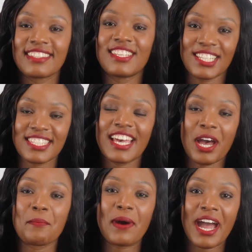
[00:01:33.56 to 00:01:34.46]
these
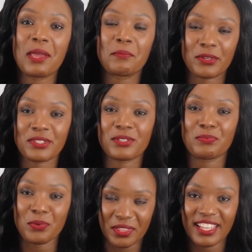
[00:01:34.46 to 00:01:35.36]
are my most
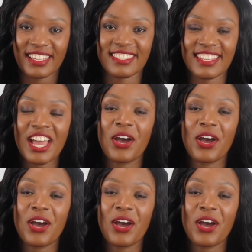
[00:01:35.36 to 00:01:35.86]
ruthless.